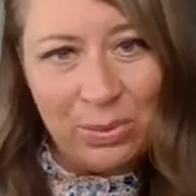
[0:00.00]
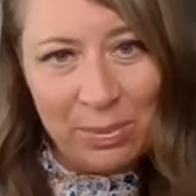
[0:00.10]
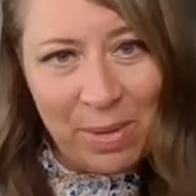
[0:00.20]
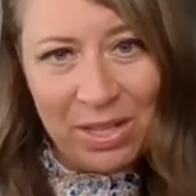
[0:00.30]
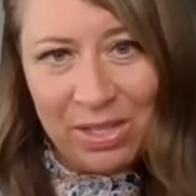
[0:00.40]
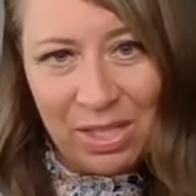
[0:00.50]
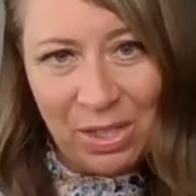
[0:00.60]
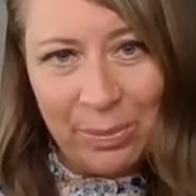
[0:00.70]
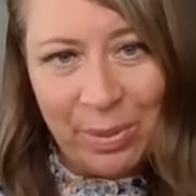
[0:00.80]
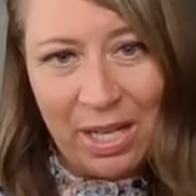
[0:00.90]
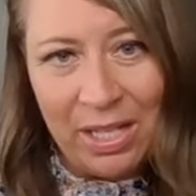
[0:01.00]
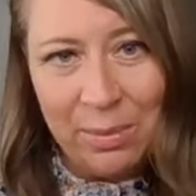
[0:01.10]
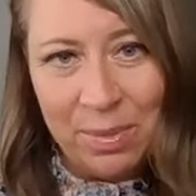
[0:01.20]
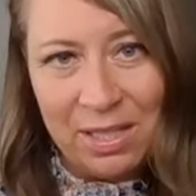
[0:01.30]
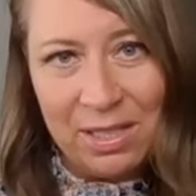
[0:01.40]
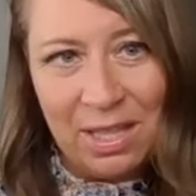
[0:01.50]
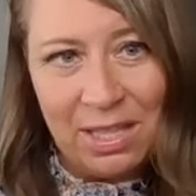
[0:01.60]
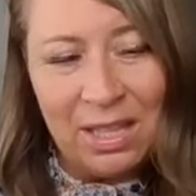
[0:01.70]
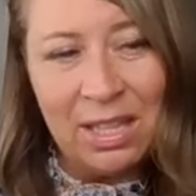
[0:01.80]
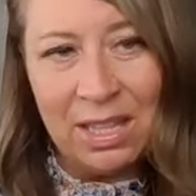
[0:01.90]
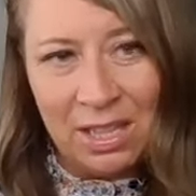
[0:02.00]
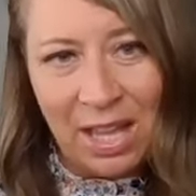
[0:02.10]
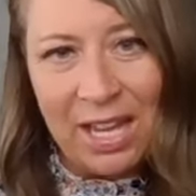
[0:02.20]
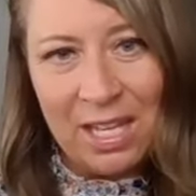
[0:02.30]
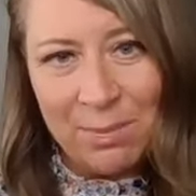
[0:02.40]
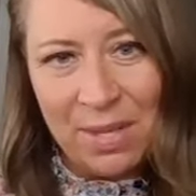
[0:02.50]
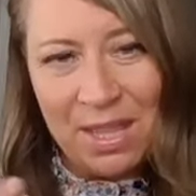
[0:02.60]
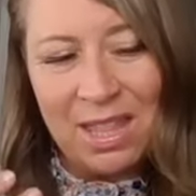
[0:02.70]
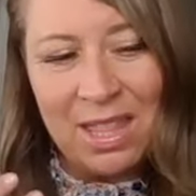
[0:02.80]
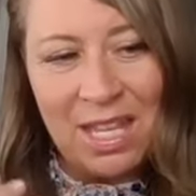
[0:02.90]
rebalancing your body, but the light can be the